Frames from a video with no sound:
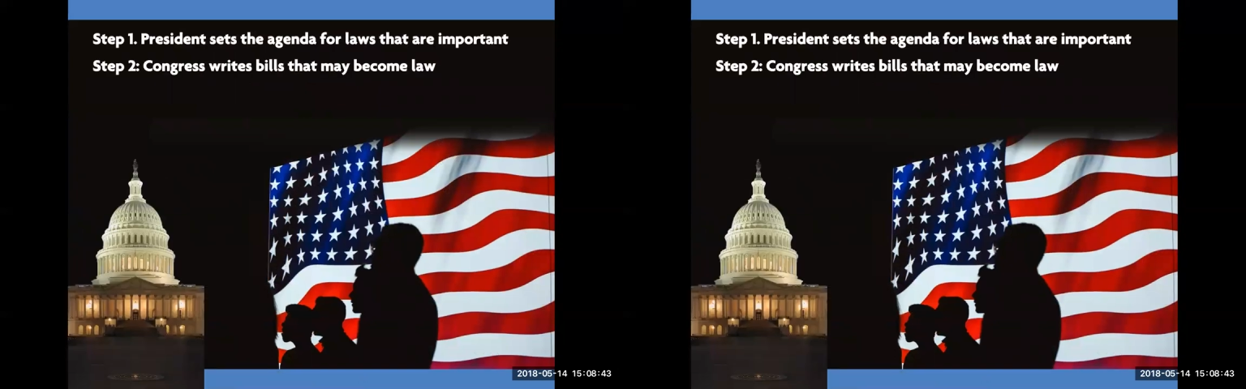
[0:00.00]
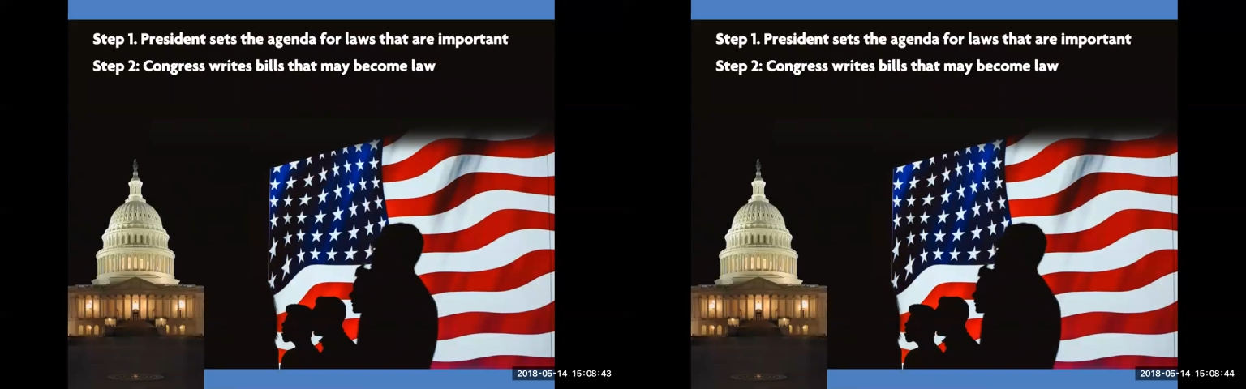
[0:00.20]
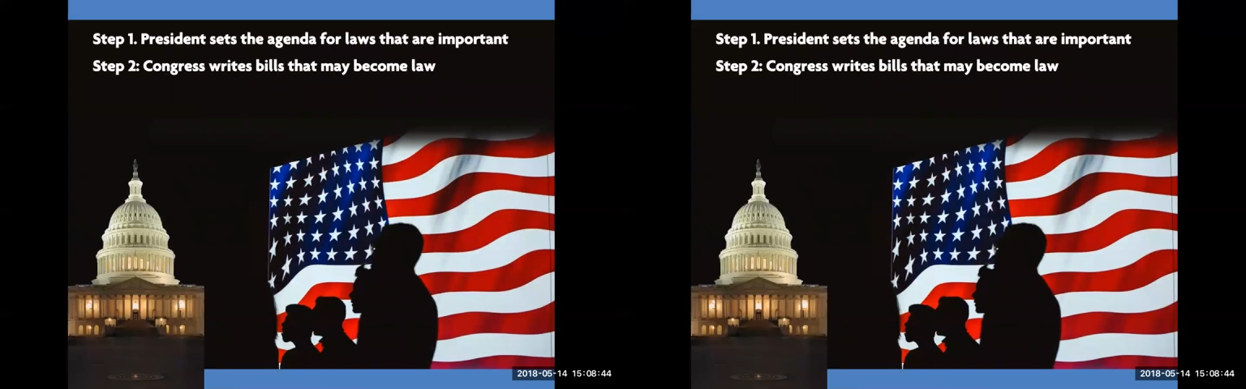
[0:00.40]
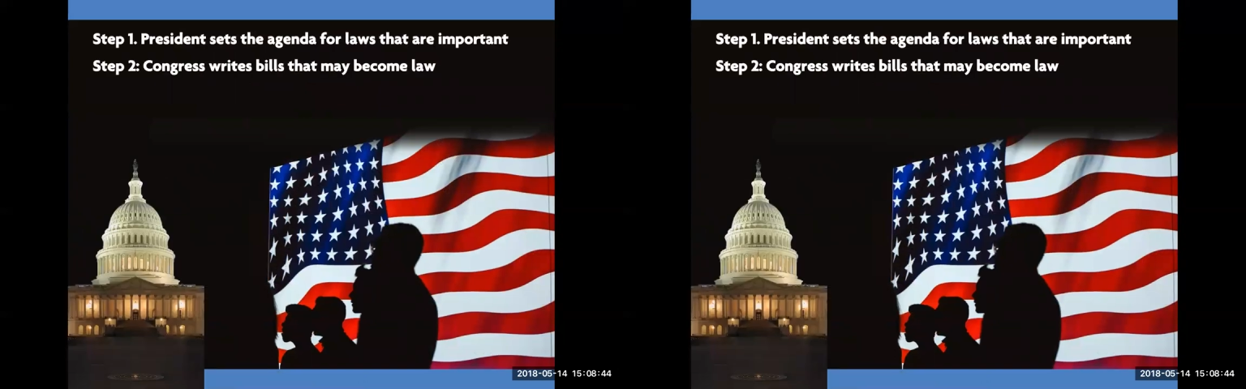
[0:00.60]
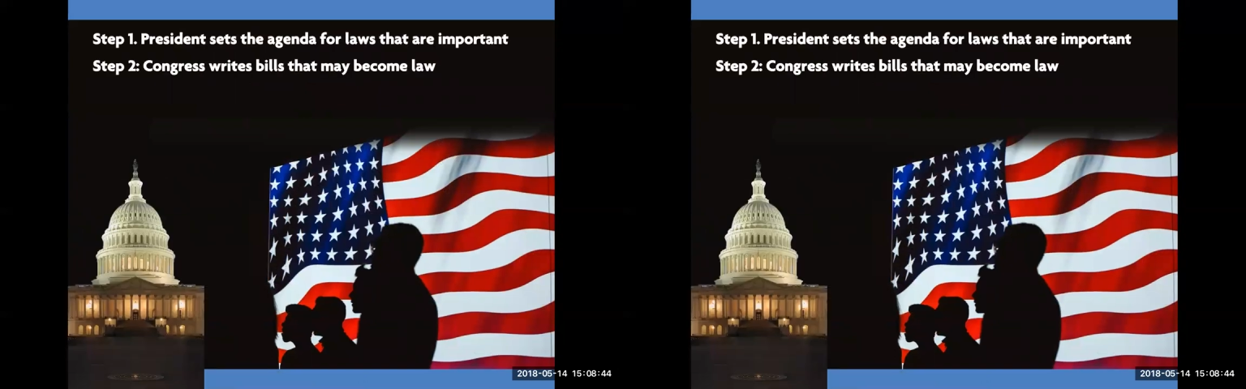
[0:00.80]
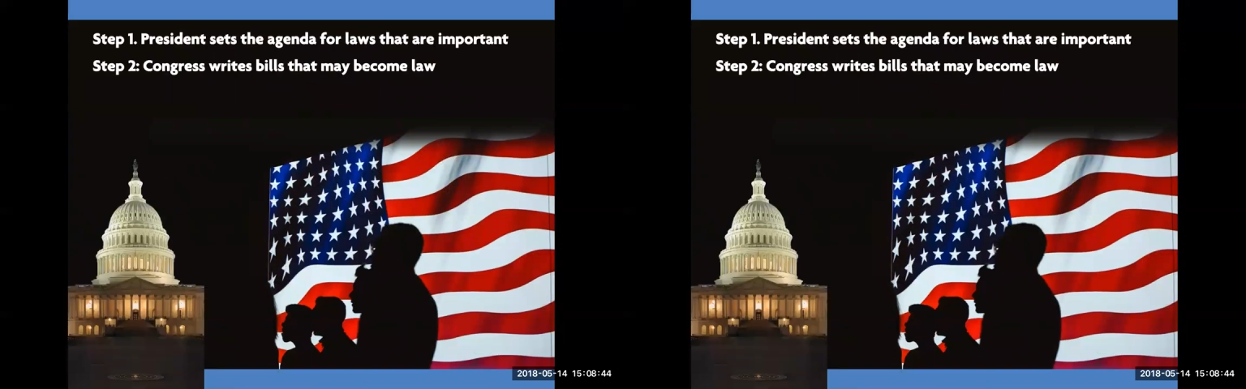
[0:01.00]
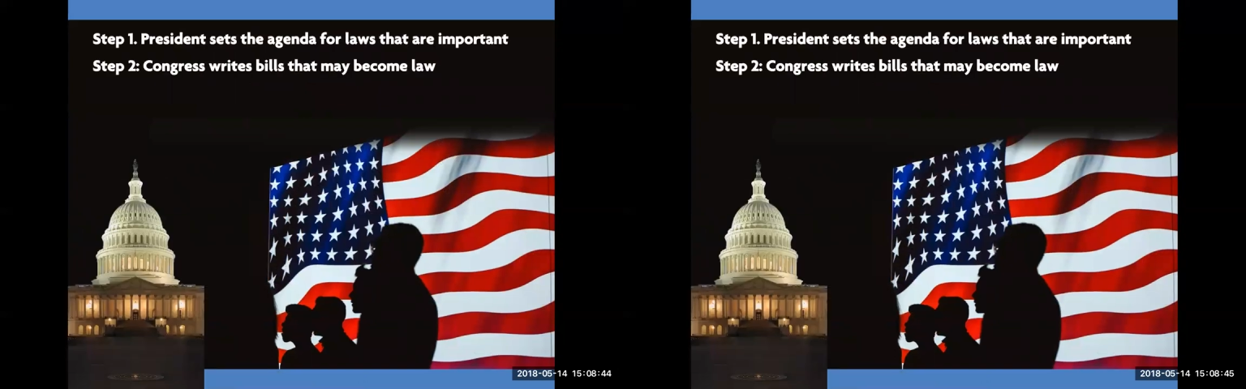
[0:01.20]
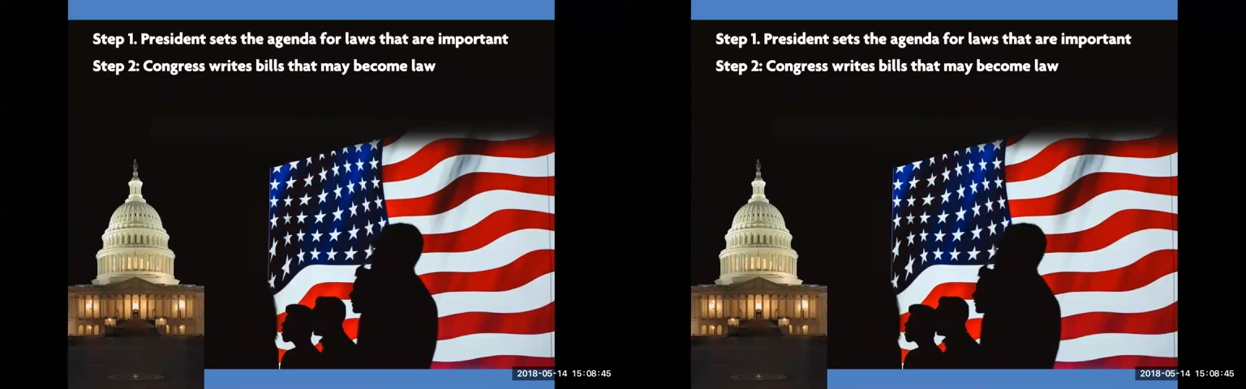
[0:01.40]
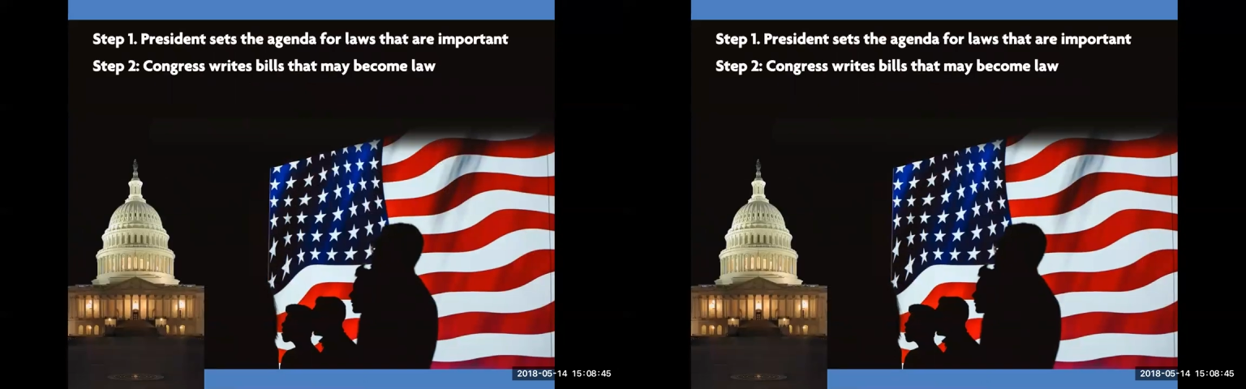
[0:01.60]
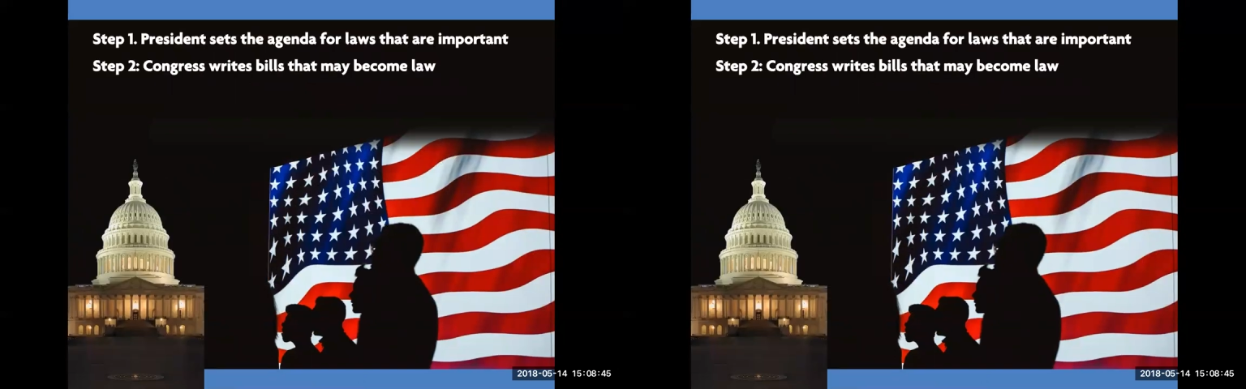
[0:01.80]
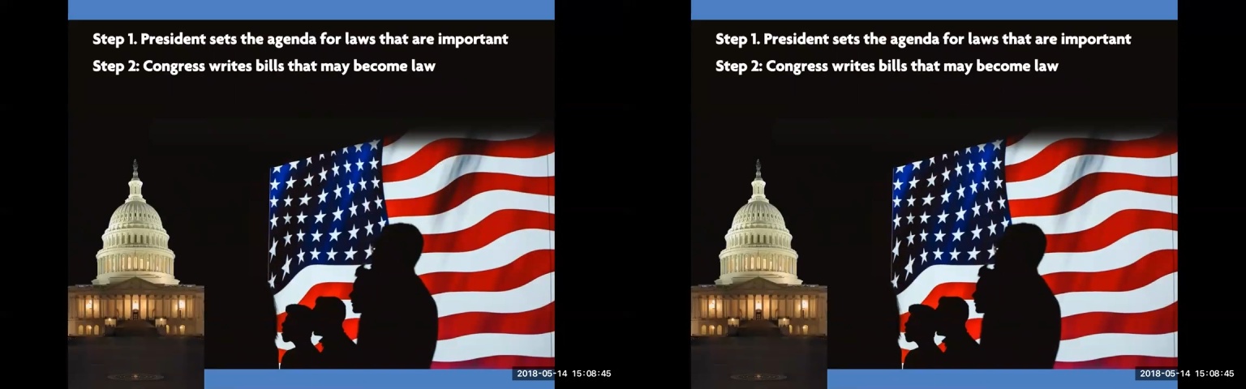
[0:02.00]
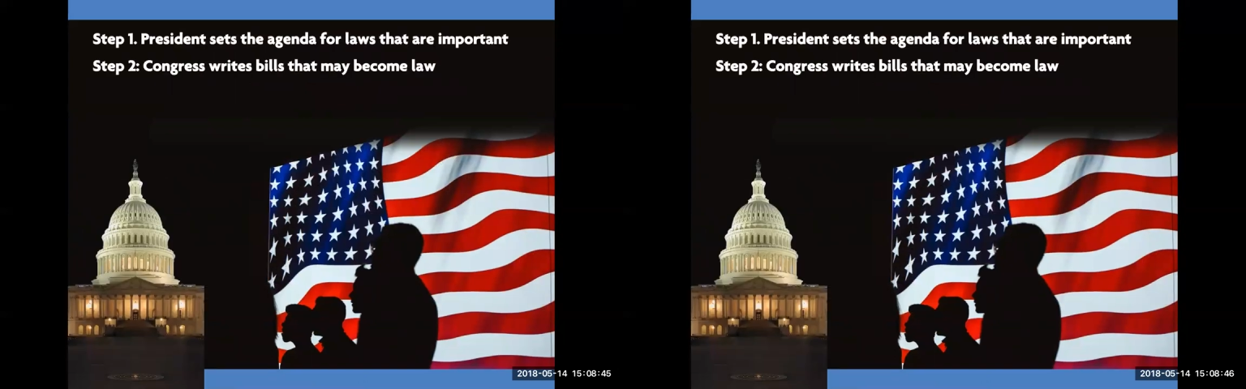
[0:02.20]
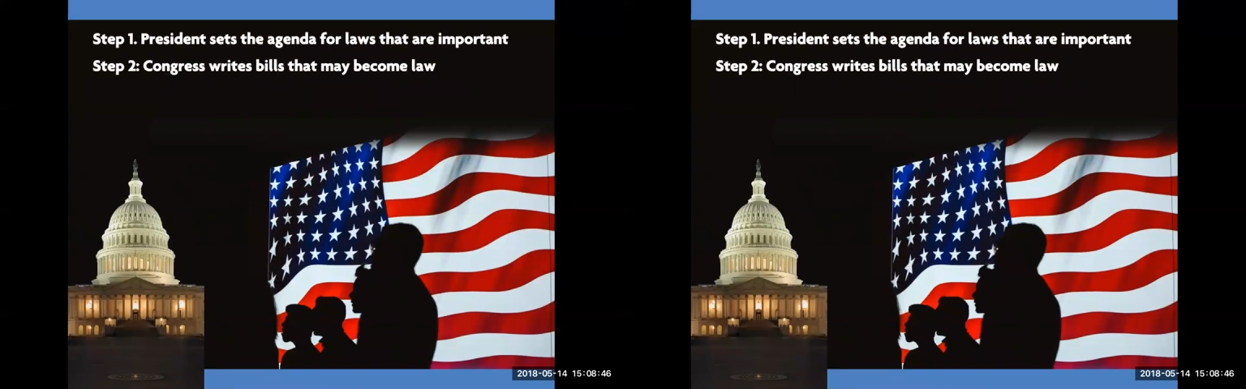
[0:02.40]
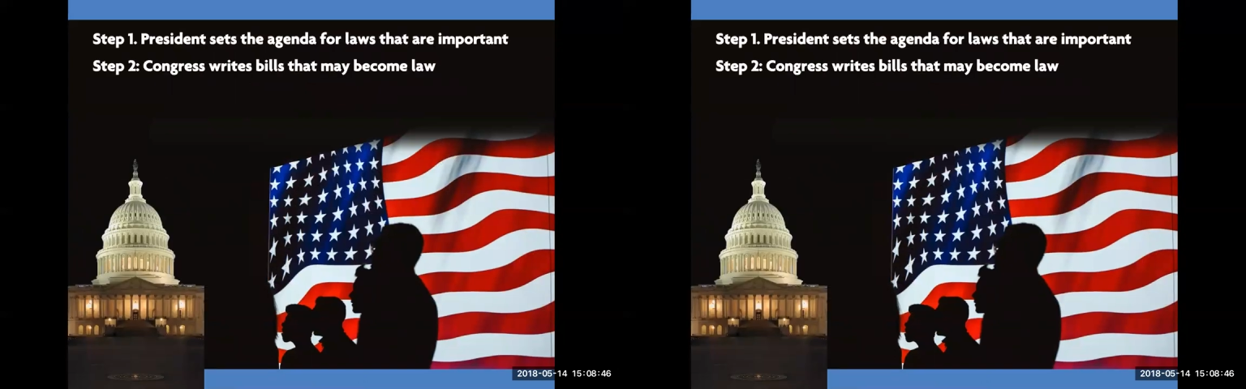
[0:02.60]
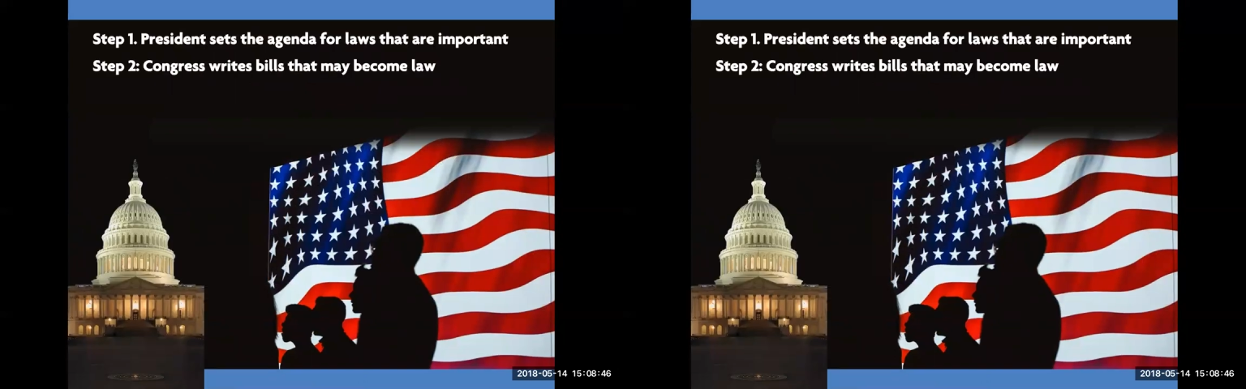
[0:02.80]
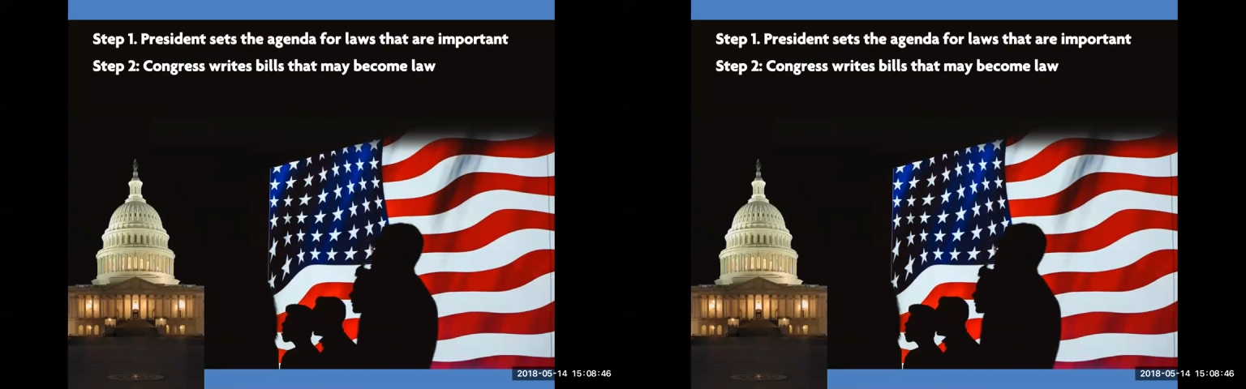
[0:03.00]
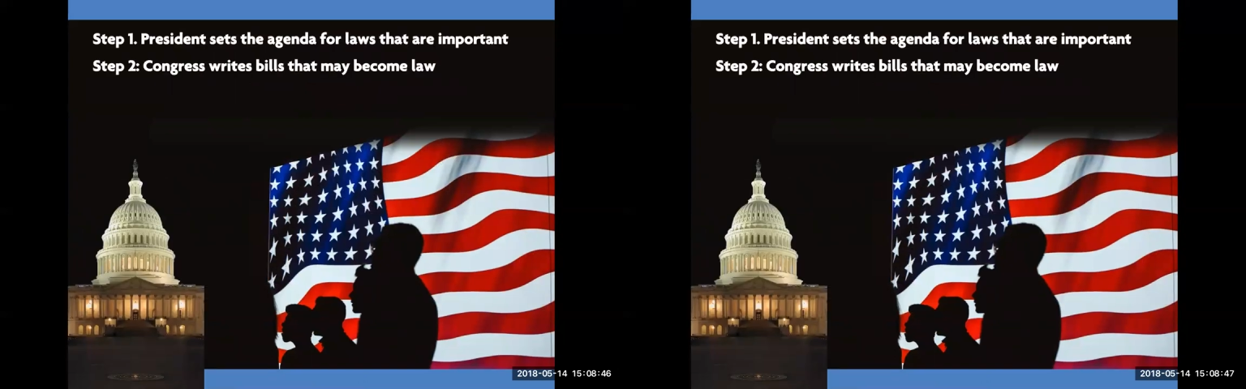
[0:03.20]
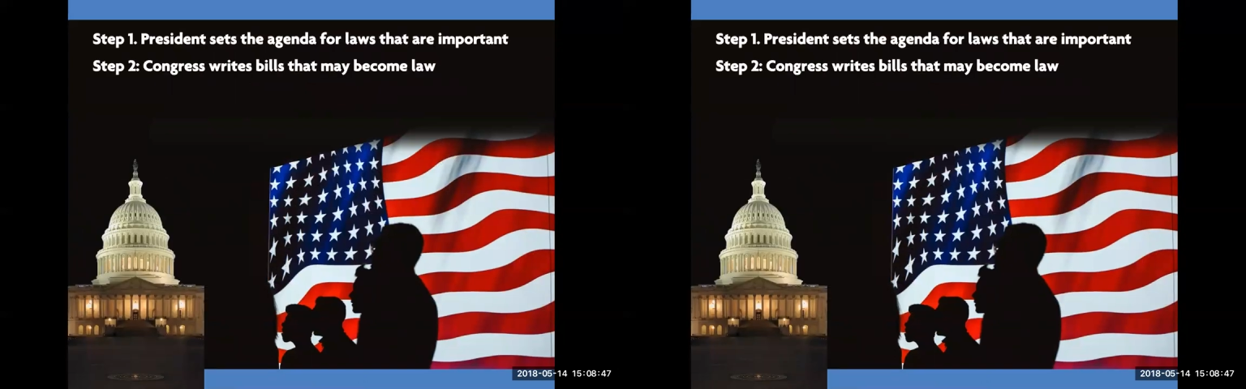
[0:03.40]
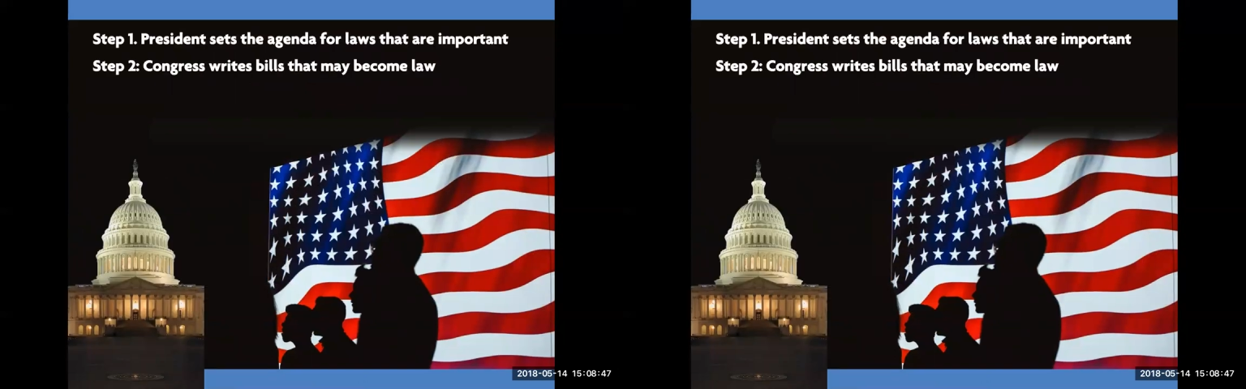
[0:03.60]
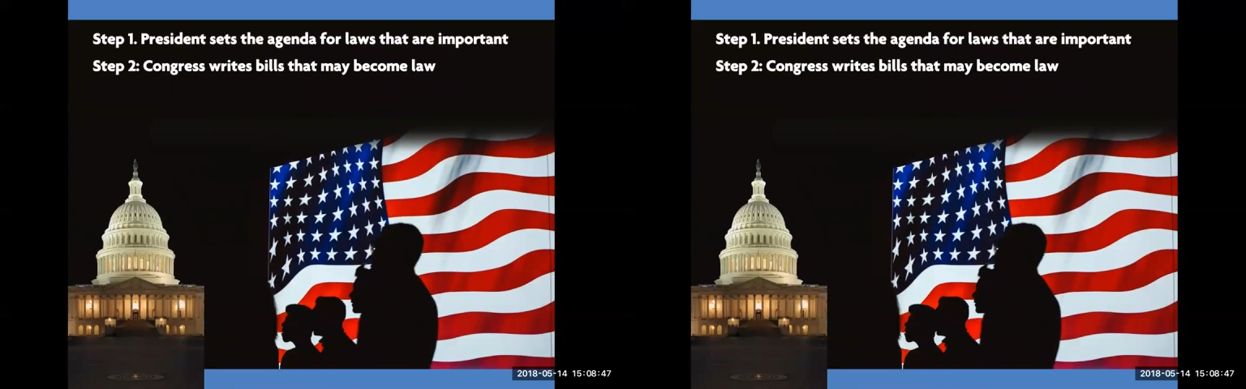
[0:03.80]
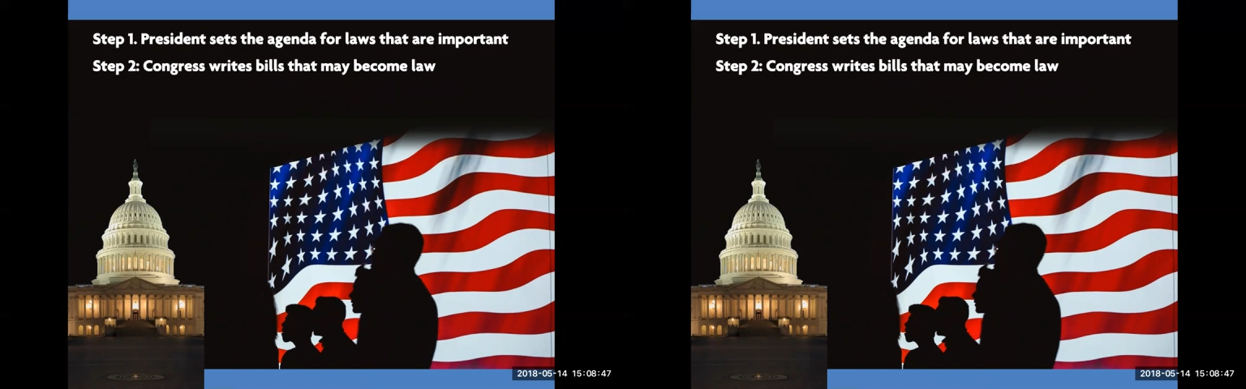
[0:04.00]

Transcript: Nobody's mouth can be seen.